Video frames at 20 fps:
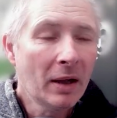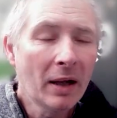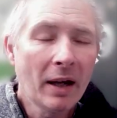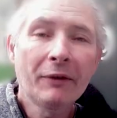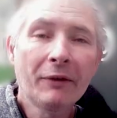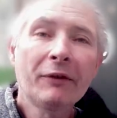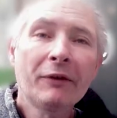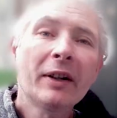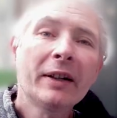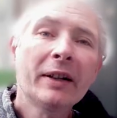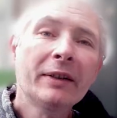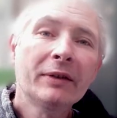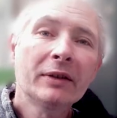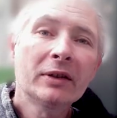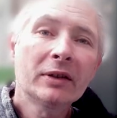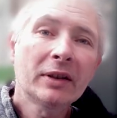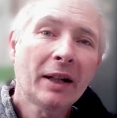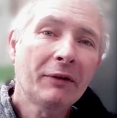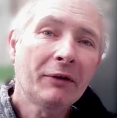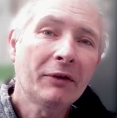Uh,
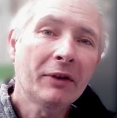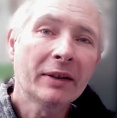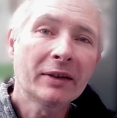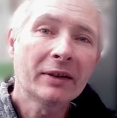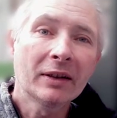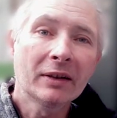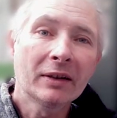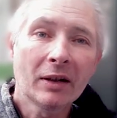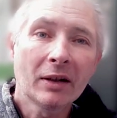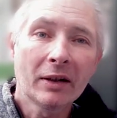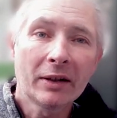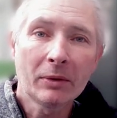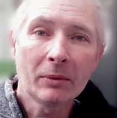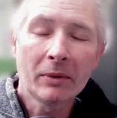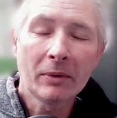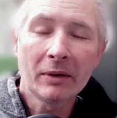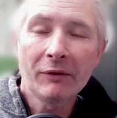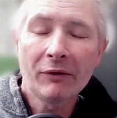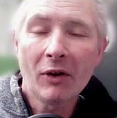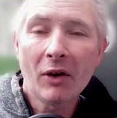say, for instance, I do
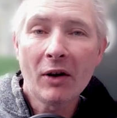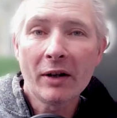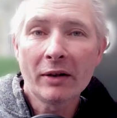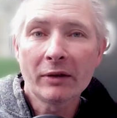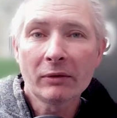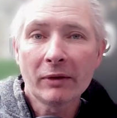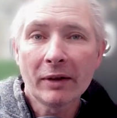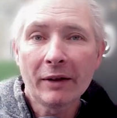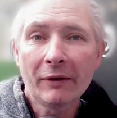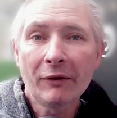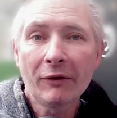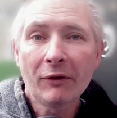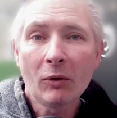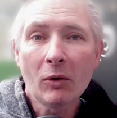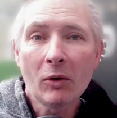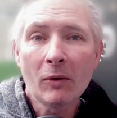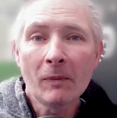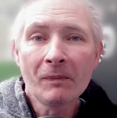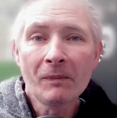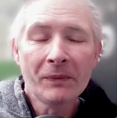an advisory
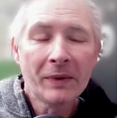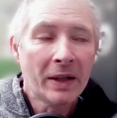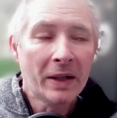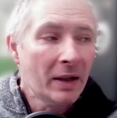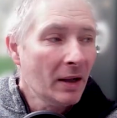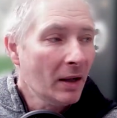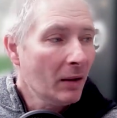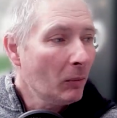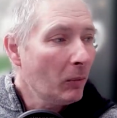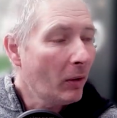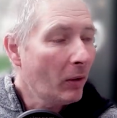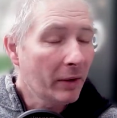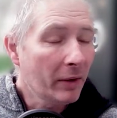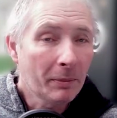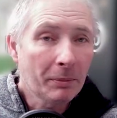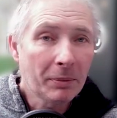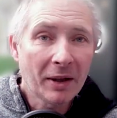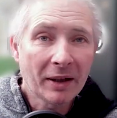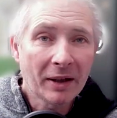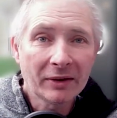for Warrior
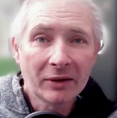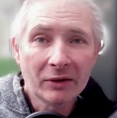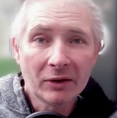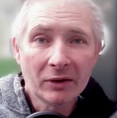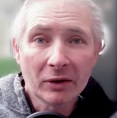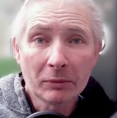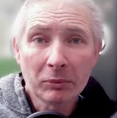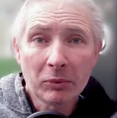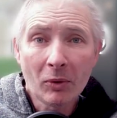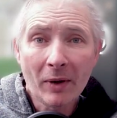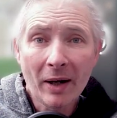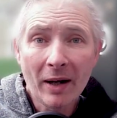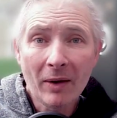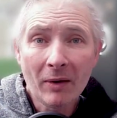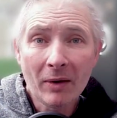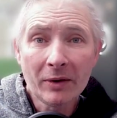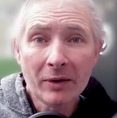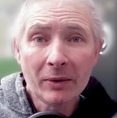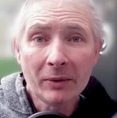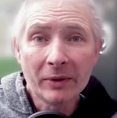Plus just brought
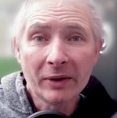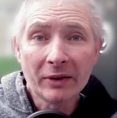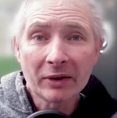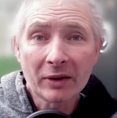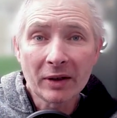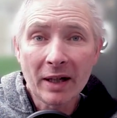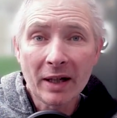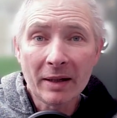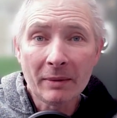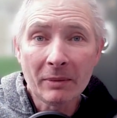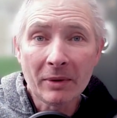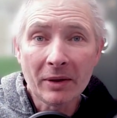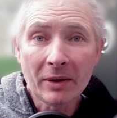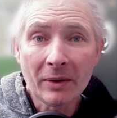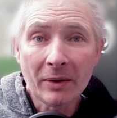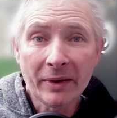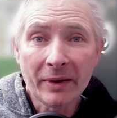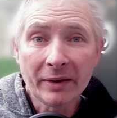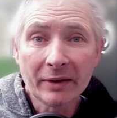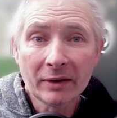out a new disclaimer
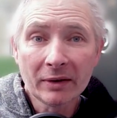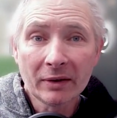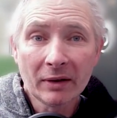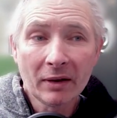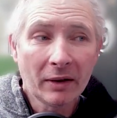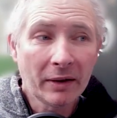notice.